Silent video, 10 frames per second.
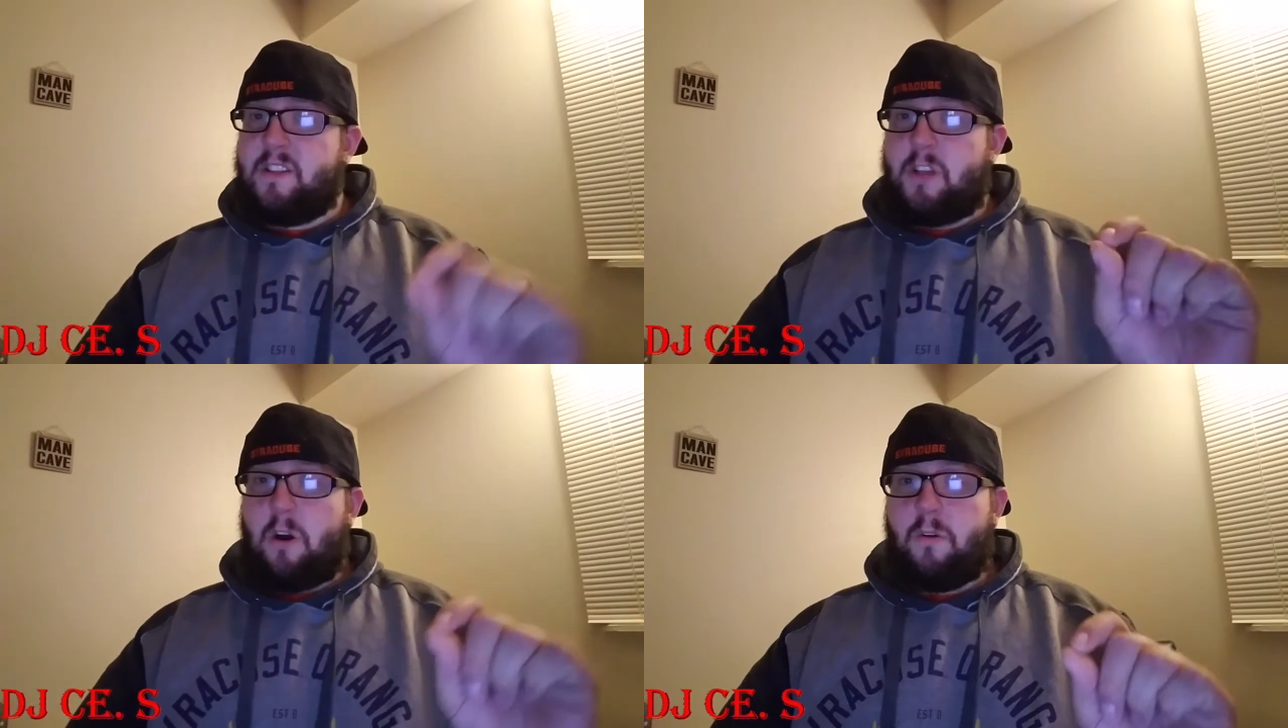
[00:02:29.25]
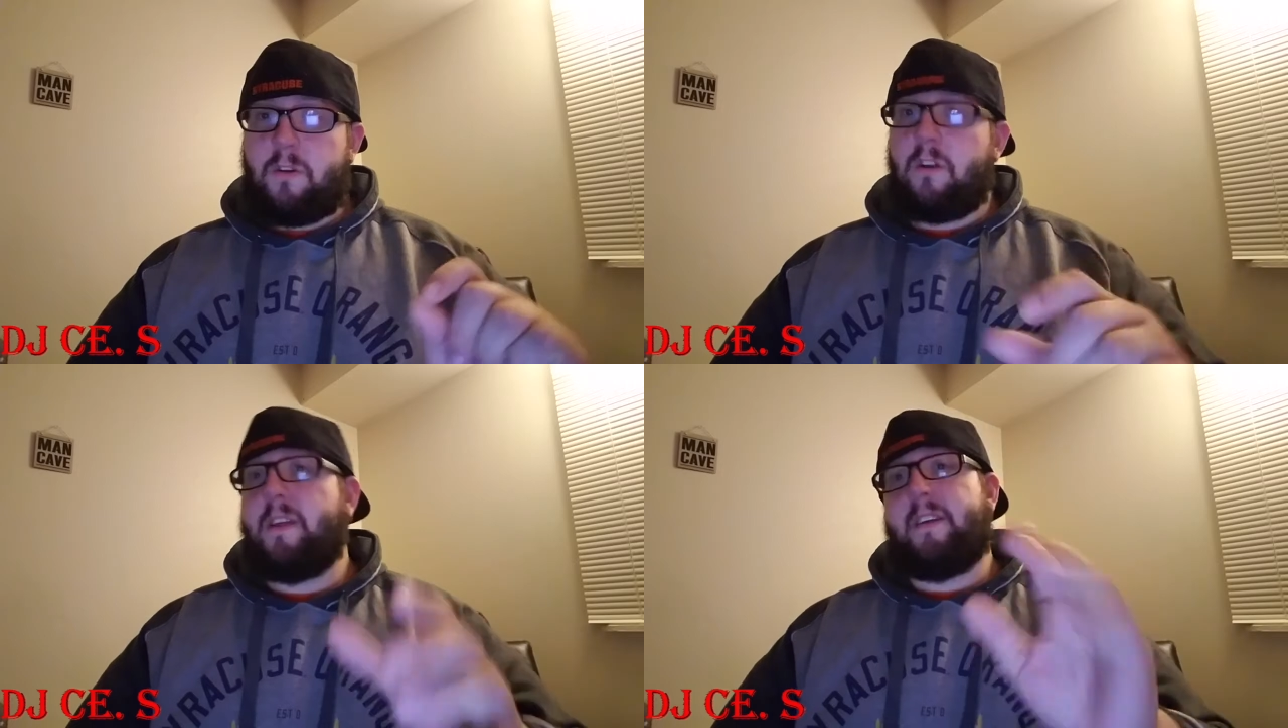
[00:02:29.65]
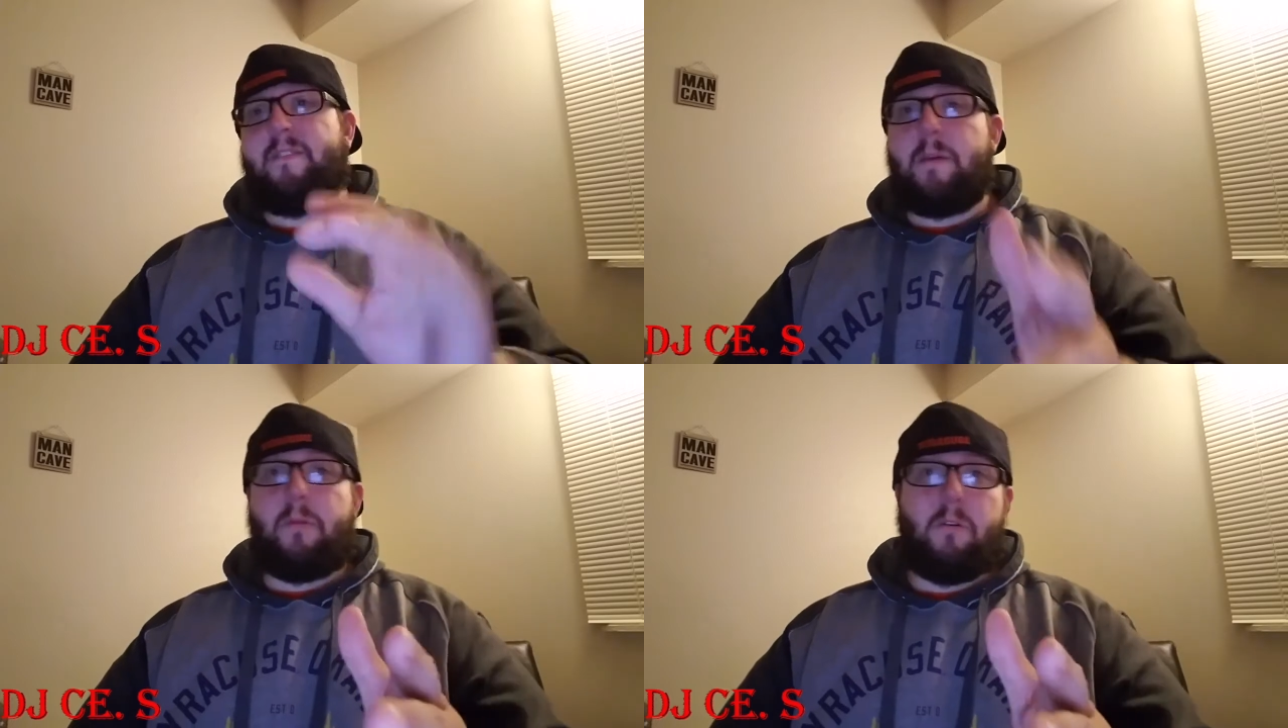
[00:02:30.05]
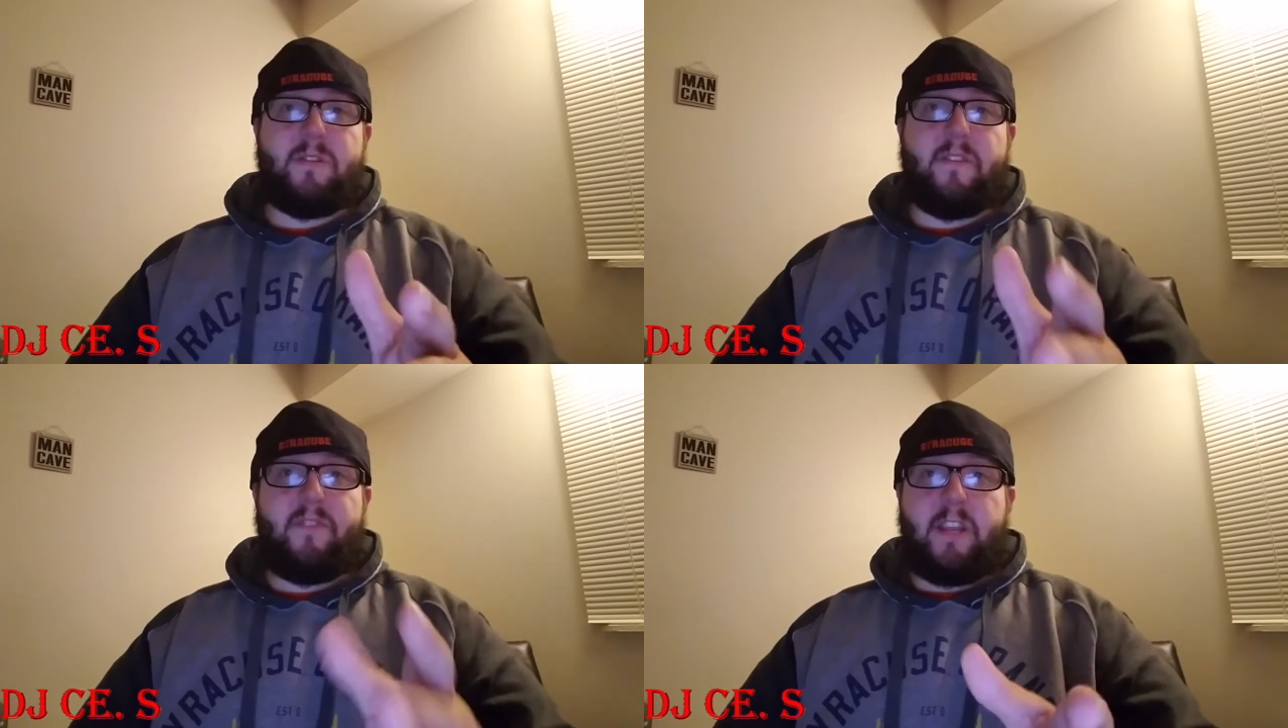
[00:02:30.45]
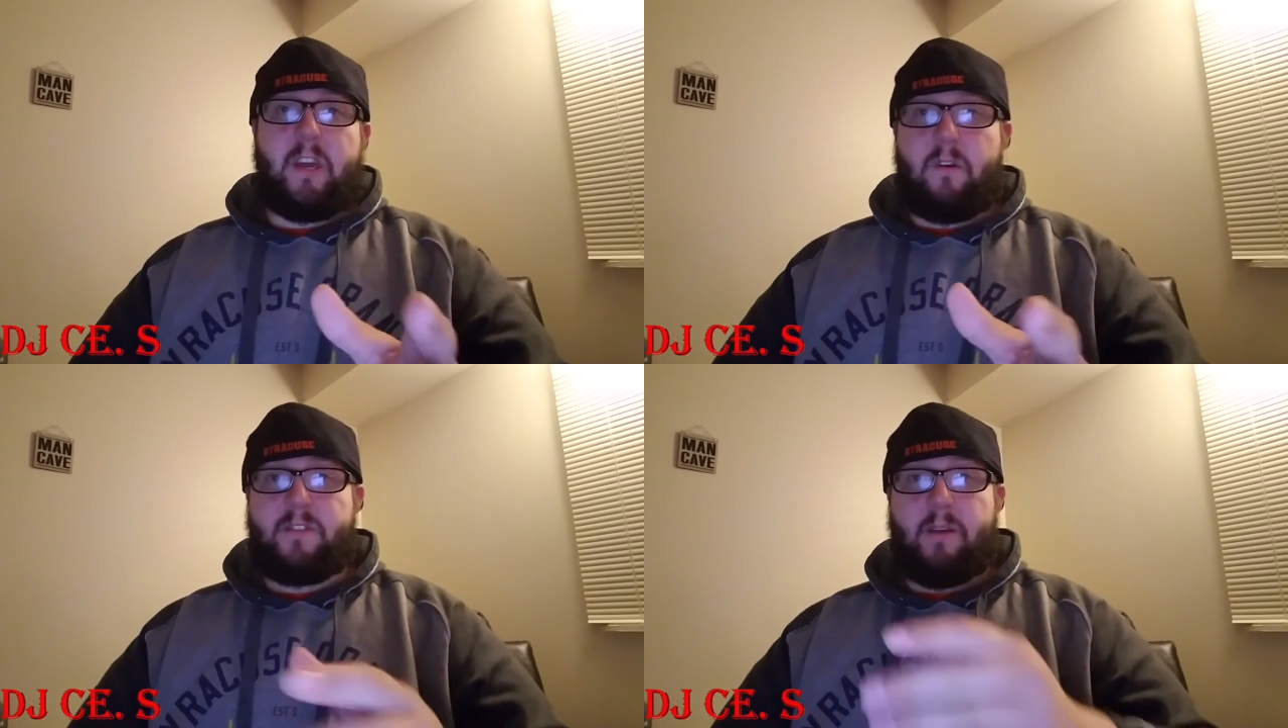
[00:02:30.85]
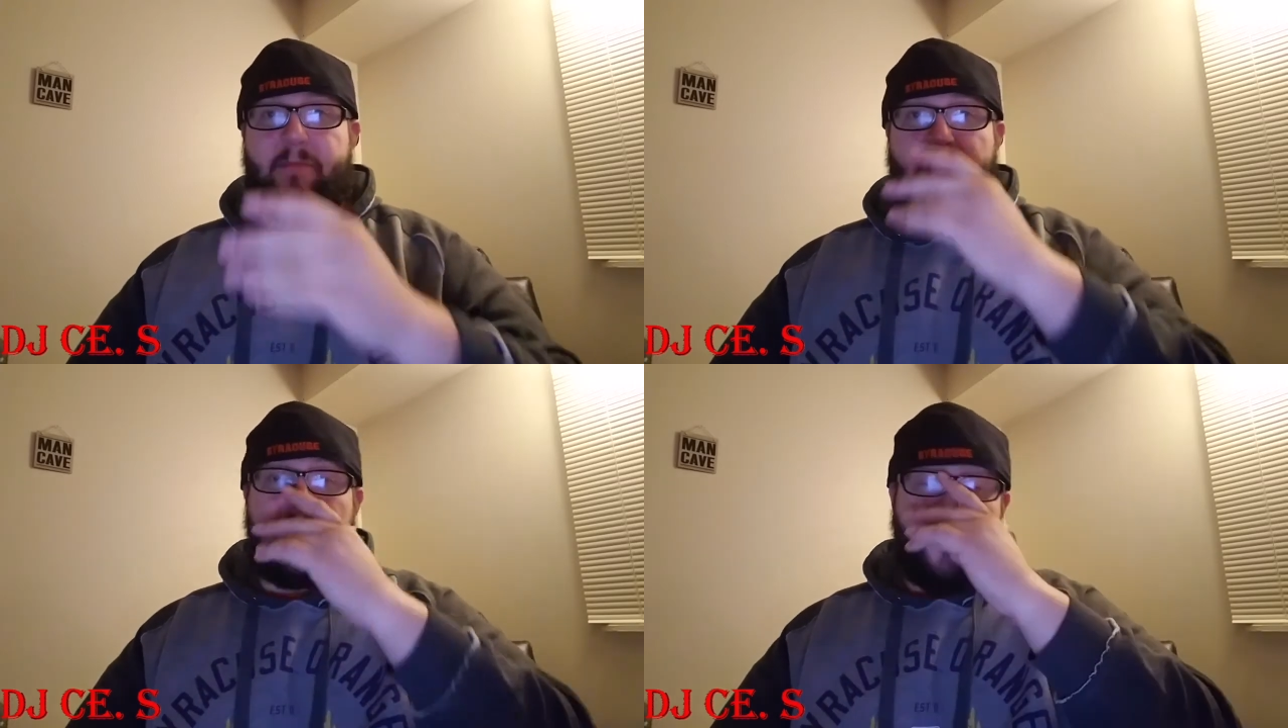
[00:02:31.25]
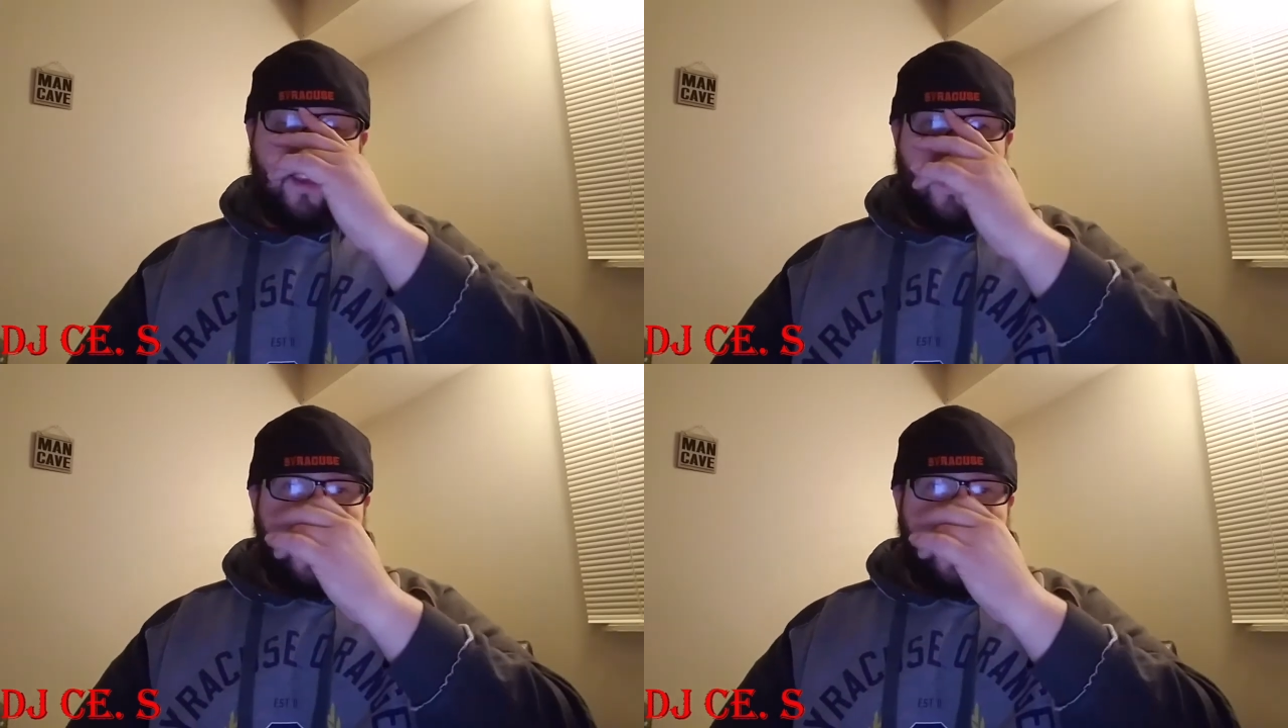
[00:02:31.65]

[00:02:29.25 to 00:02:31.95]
tone, or like if they post a video of something